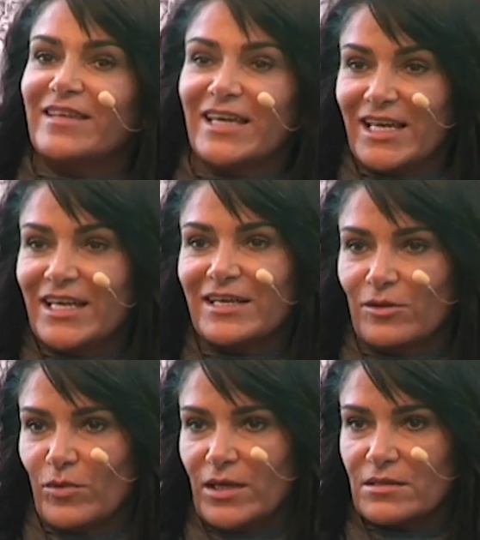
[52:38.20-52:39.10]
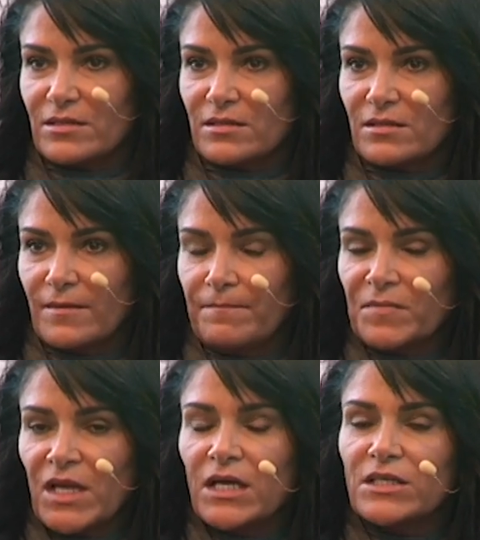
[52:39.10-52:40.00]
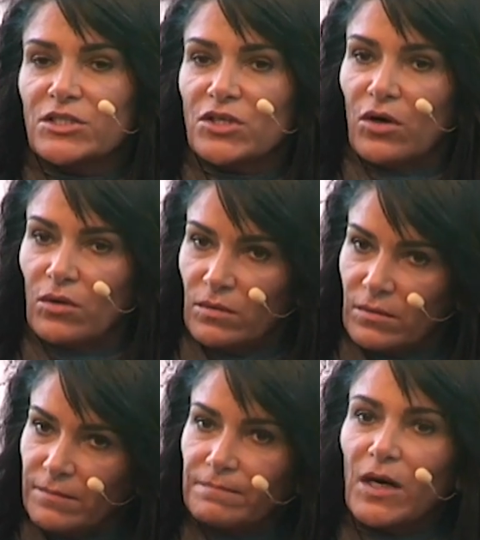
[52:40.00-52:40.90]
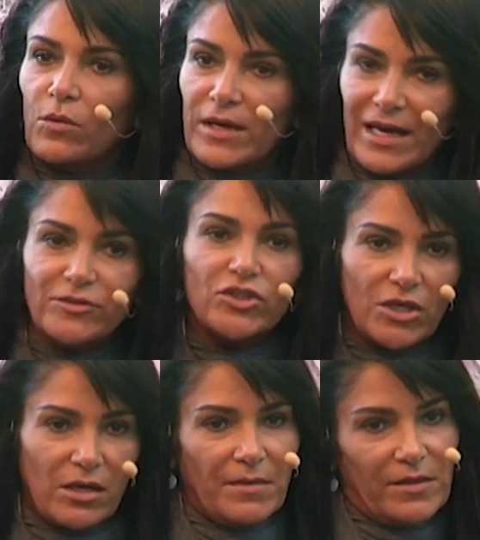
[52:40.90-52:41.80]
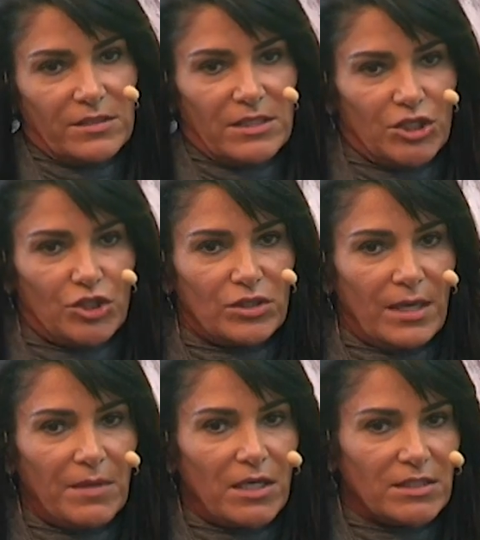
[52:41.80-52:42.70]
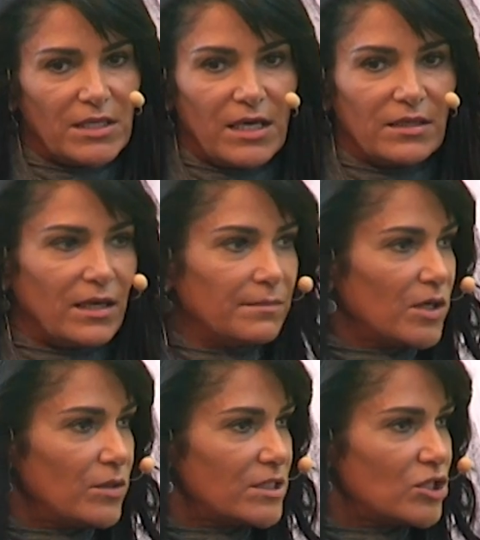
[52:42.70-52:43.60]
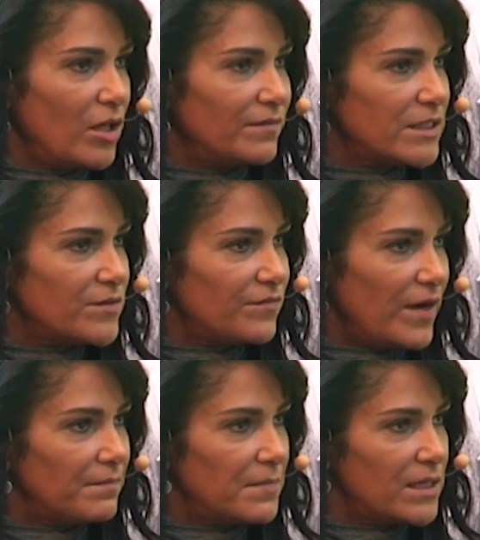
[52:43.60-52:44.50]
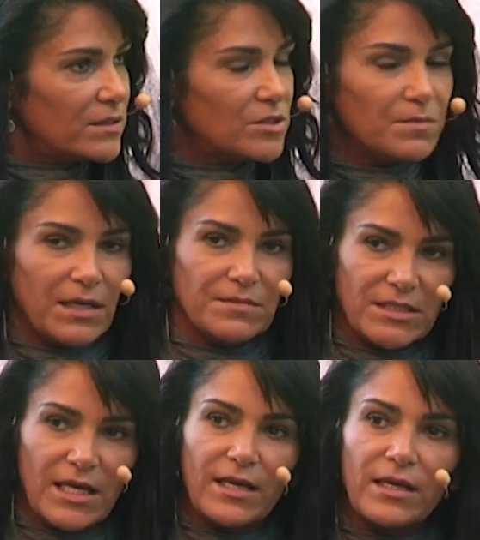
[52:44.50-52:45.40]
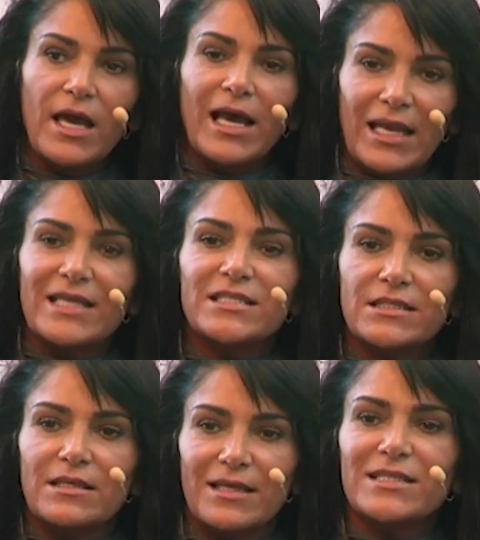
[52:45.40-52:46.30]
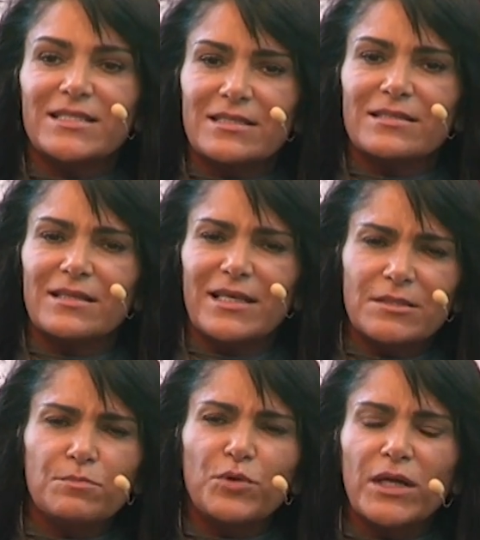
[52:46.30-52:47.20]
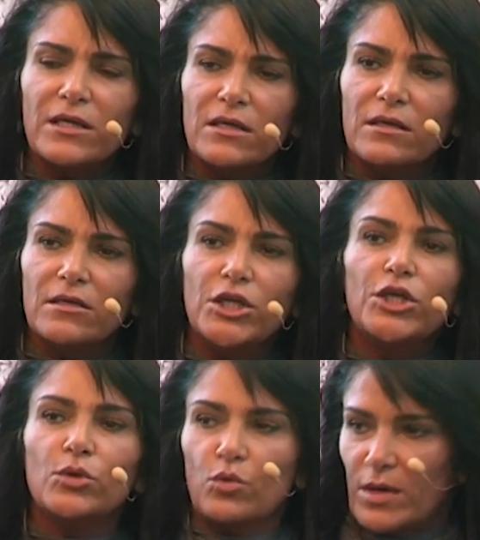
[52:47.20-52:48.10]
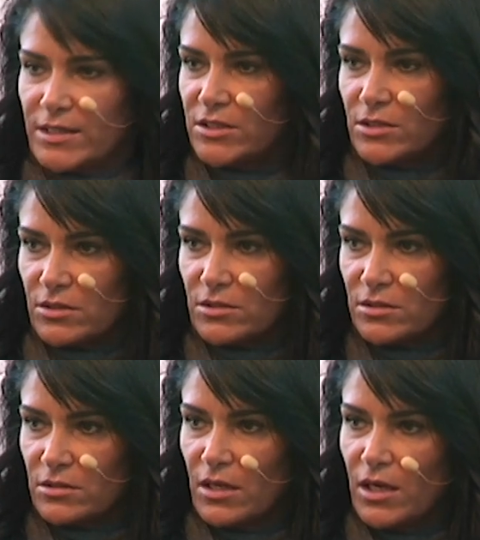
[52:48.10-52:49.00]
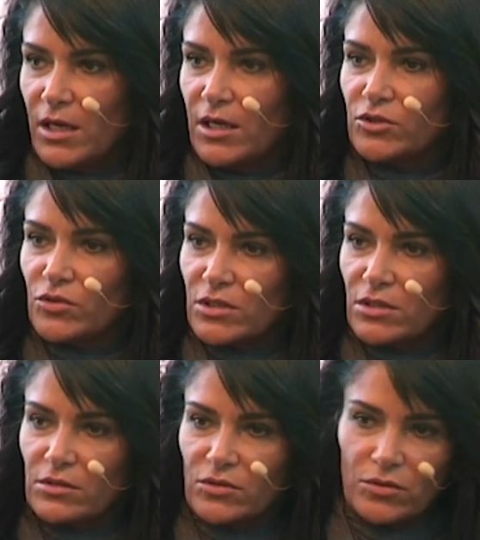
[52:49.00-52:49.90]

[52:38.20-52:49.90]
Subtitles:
the illegal ones. So we have to talk about these issues. I'm not saying that I'm going to solve it in 5 minutes, but I'm saying let's bring new questions to